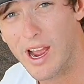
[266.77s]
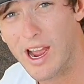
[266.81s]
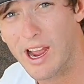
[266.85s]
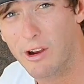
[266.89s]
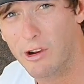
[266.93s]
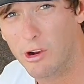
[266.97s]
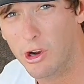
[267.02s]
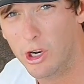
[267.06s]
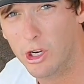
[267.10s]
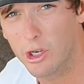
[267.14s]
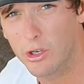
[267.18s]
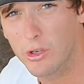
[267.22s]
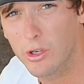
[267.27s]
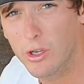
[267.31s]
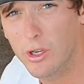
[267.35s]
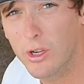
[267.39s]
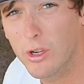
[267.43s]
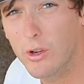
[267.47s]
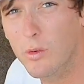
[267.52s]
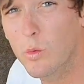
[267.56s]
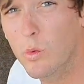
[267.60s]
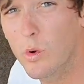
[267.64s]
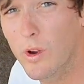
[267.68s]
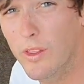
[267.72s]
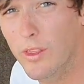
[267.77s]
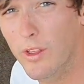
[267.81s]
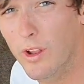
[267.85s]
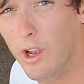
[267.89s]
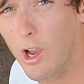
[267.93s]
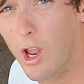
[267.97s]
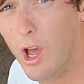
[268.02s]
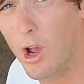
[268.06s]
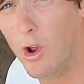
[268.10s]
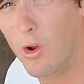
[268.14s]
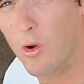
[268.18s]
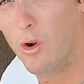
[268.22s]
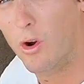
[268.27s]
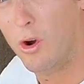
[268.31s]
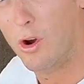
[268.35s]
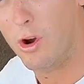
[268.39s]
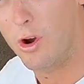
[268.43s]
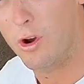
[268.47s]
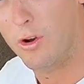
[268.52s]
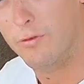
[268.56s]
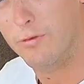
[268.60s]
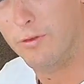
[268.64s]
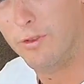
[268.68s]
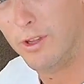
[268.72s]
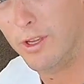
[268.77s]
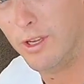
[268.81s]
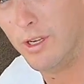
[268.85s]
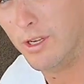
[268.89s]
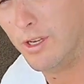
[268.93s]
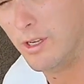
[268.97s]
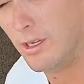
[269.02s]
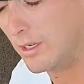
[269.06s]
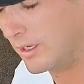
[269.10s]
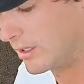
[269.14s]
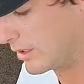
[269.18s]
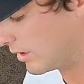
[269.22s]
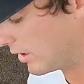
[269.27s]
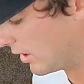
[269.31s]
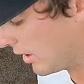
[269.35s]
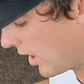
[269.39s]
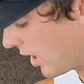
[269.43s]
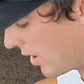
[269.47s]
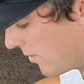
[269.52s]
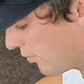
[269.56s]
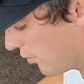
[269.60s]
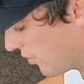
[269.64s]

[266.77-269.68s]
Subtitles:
arrow where the low